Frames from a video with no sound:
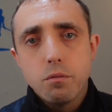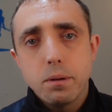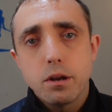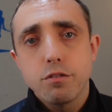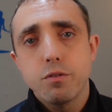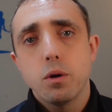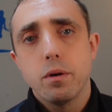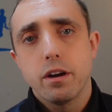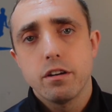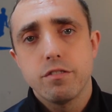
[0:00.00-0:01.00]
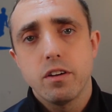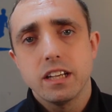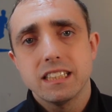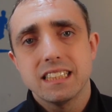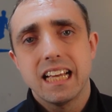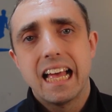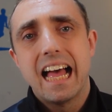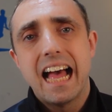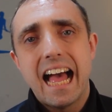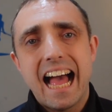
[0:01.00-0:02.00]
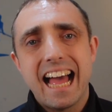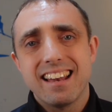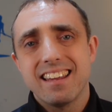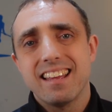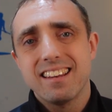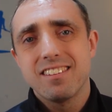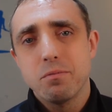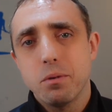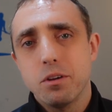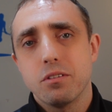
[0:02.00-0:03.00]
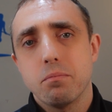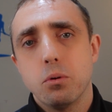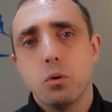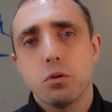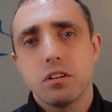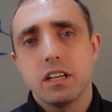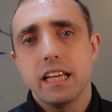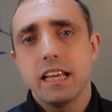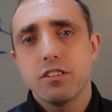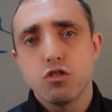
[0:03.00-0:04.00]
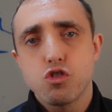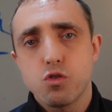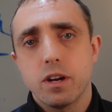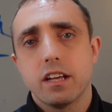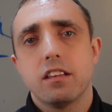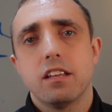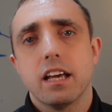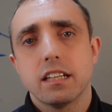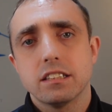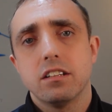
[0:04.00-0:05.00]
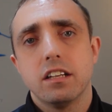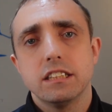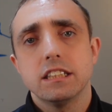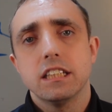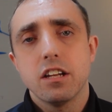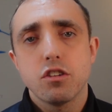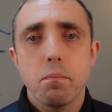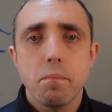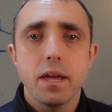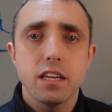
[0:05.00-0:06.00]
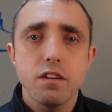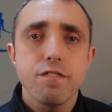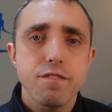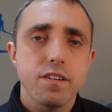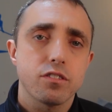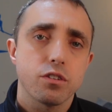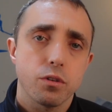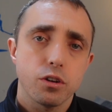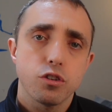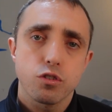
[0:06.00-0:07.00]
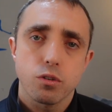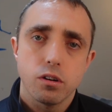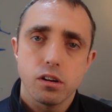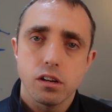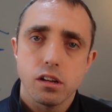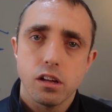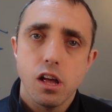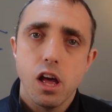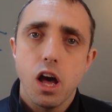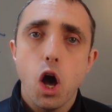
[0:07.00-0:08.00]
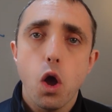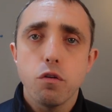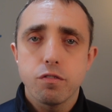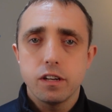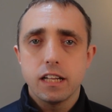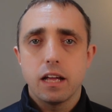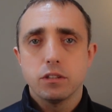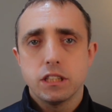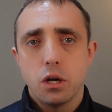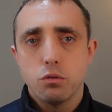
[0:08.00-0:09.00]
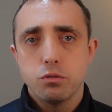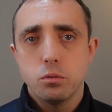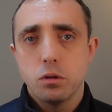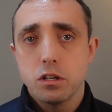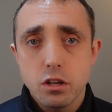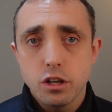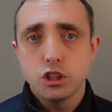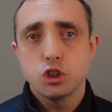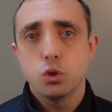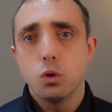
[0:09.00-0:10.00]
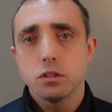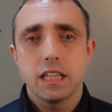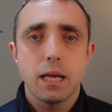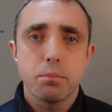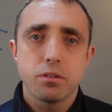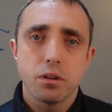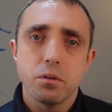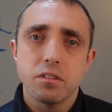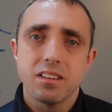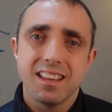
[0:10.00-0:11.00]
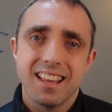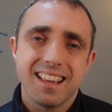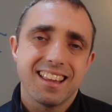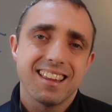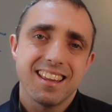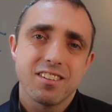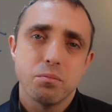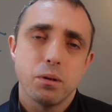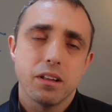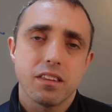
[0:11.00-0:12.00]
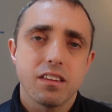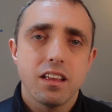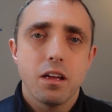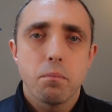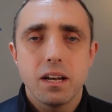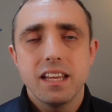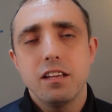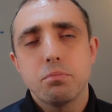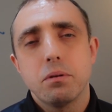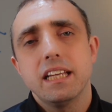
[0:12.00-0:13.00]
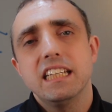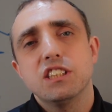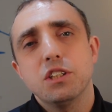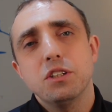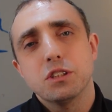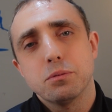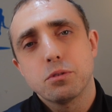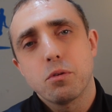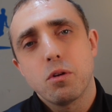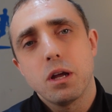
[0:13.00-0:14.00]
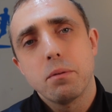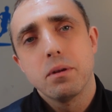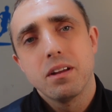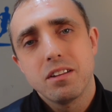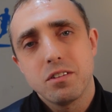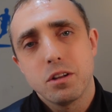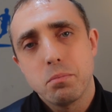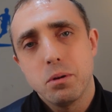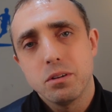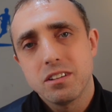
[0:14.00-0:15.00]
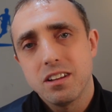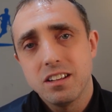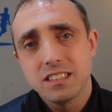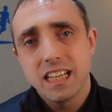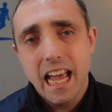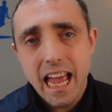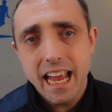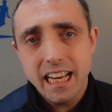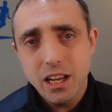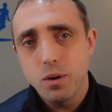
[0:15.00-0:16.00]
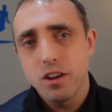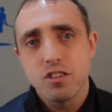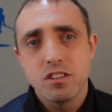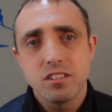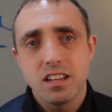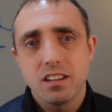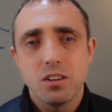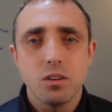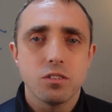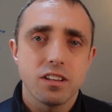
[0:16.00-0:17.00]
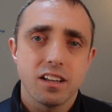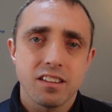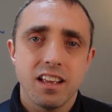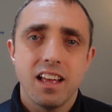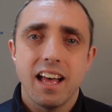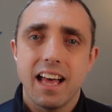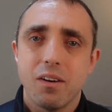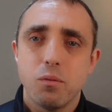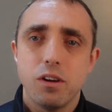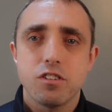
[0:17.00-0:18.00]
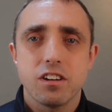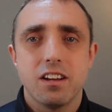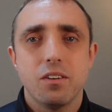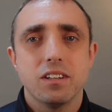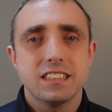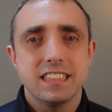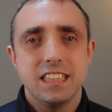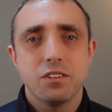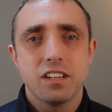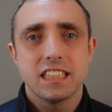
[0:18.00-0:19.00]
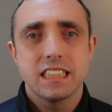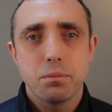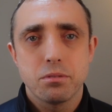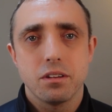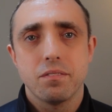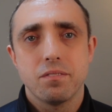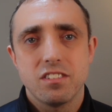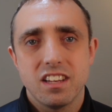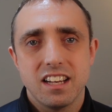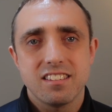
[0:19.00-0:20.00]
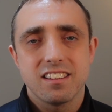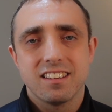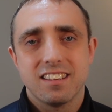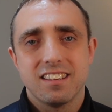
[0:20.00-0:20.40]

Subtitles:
bit of footwear advice, and then most importantly is some strengthening exercises to make you fitter and stronger. Hopefully that was helpful. A nice short episode this month. Please do subscribe to the podcast. Any questions, get in contact, and we shall see you on the next episode. See you later.